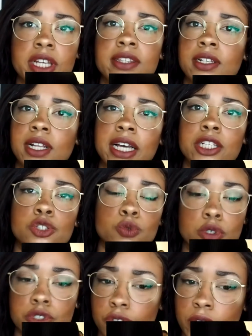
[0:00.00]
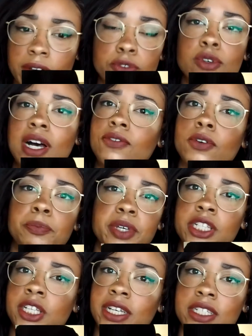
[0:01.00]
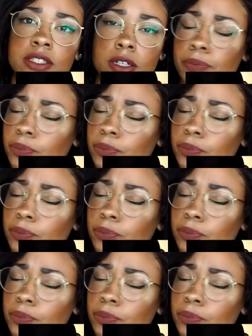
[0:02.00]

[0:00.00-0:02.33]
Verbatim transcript: intellectuals you have to have a PTSD, uh,